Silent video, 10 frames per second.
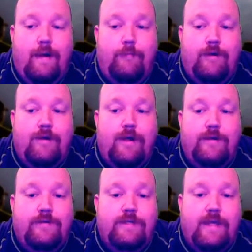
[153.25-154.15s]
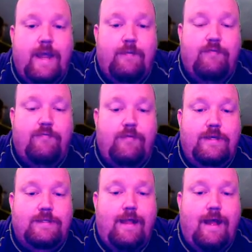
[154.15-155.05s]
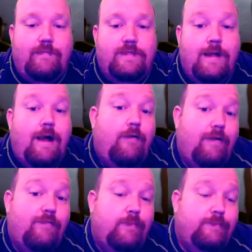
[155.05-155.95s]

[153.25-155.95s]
We cannot use the camera for these lives. However,